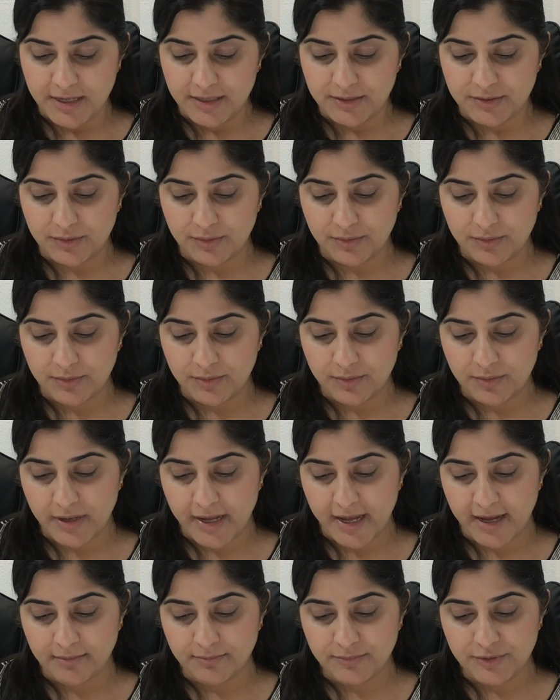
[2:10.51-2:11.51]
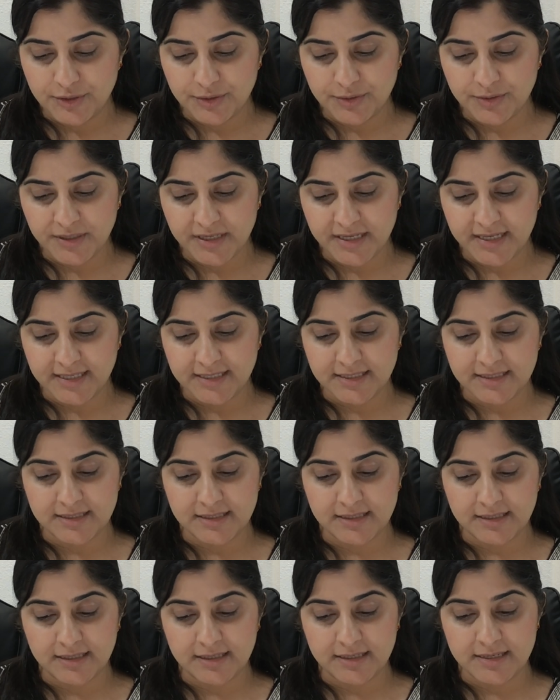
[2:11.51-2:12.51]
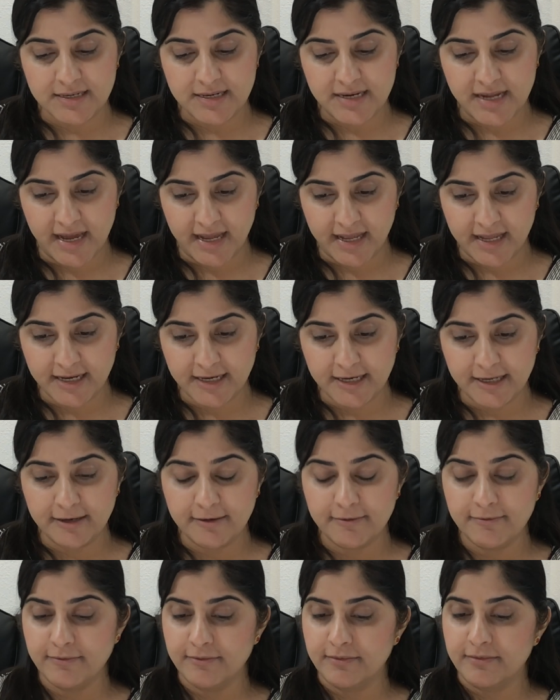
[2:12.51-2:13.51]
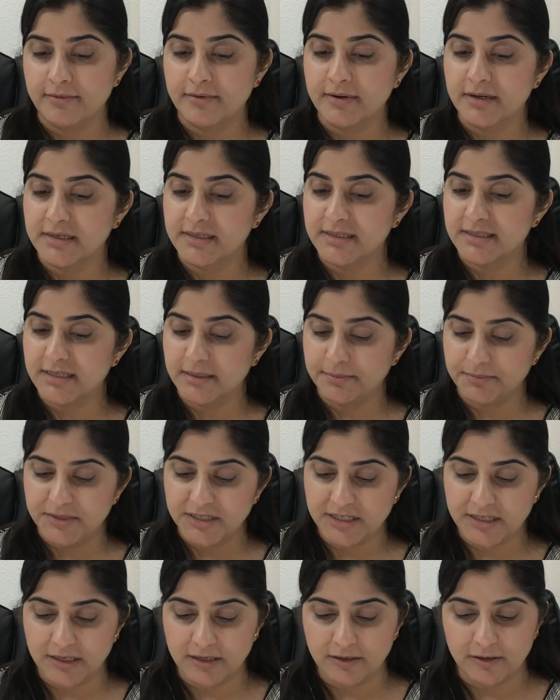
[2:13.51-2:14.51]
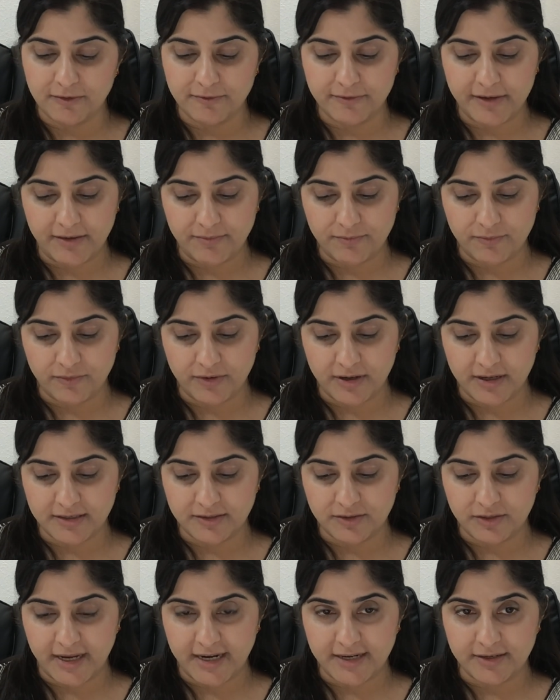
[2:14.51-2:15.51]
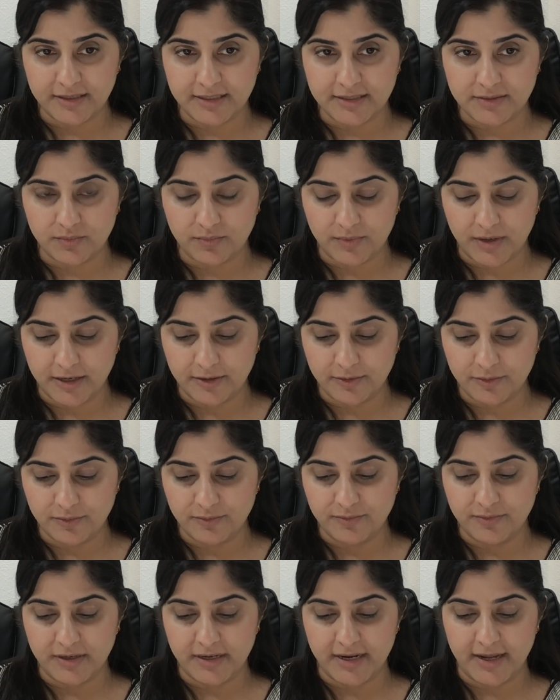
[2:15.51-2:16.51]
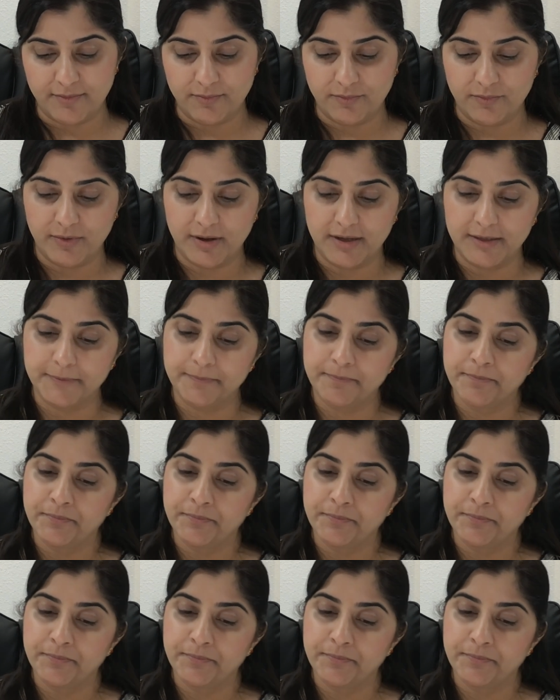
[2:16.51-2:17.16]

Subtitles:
So m2 is the negative reciprocal of m1, that is 1 over m1.